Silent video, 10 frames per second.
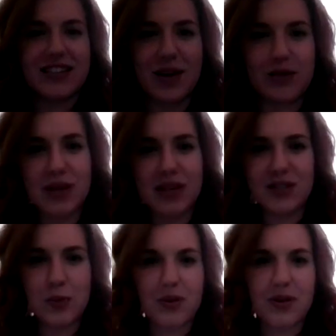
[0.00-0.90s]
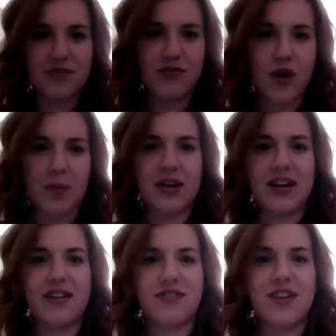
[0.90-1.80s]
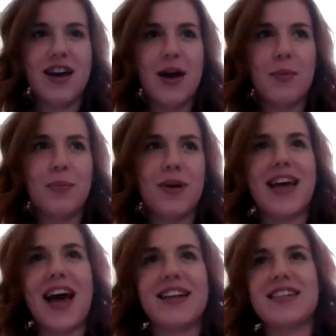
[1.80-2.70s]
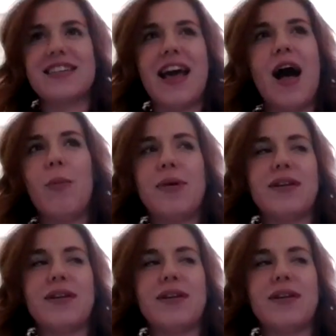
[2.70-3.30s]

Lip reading: And I was being super informative, but that didn't help.